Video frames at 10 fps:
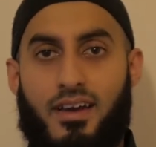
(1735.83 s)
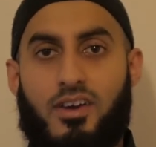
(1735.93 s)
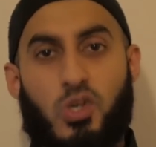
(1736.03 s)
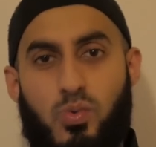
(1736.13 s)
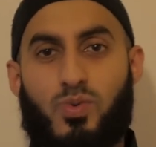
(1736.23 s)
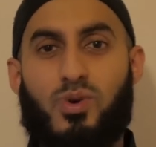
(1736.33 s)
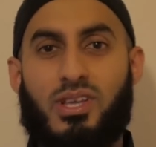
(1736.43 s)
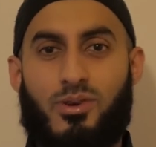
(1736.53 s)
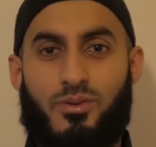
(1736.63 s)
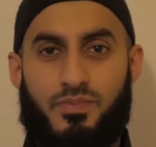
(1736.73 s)
You would,
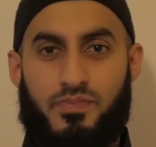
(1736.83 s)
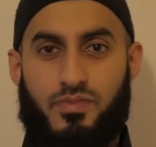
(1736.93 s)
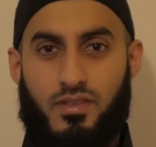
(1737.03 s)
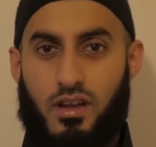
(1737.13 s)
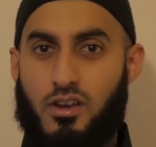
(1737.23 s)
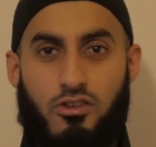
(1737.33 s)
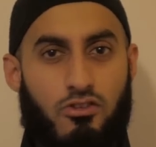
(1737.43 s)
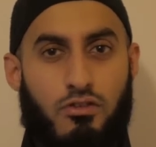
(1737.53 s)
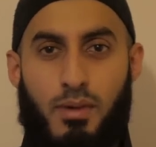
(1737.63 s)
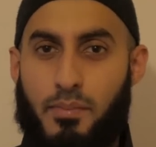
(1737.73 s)
wouldn't you?
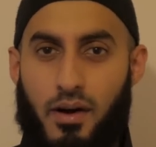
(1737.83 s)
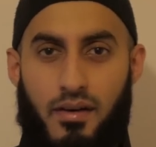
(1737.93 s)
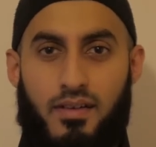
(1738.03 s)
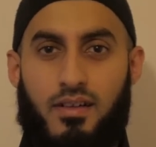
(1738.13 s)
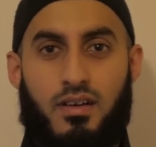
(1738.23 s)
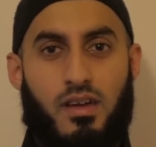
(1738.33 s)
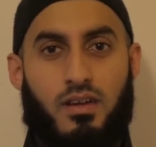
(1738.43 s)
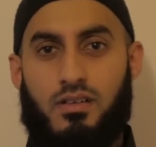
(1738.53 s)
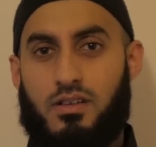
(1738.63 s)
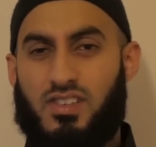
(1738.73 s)
Remember,
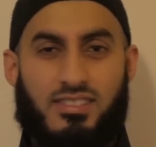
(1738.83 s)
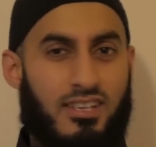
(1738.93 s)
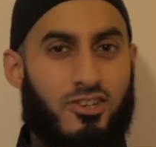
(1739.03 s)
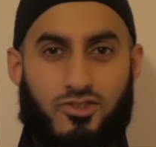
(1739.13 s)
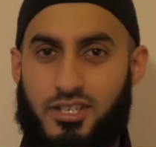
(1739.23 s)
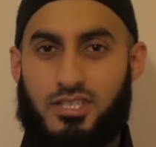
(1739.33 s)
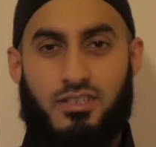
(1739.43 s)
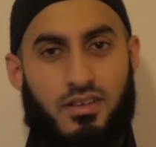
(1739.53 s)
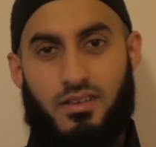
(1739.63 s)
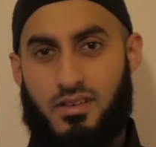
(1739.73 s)
this is our tradition,
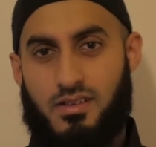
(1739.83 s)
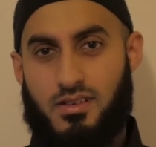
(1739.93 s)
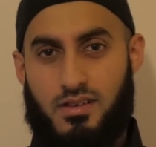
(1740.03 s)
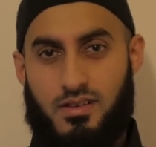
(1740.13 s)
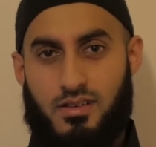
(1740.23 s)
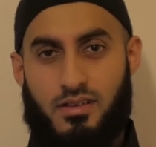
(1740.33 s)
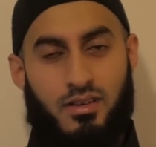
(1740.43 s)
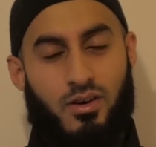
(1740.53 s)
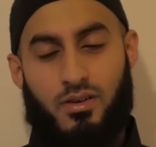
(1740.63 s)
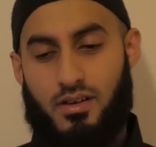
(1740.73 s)
you
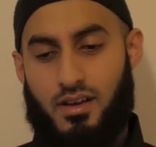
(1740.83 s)
know?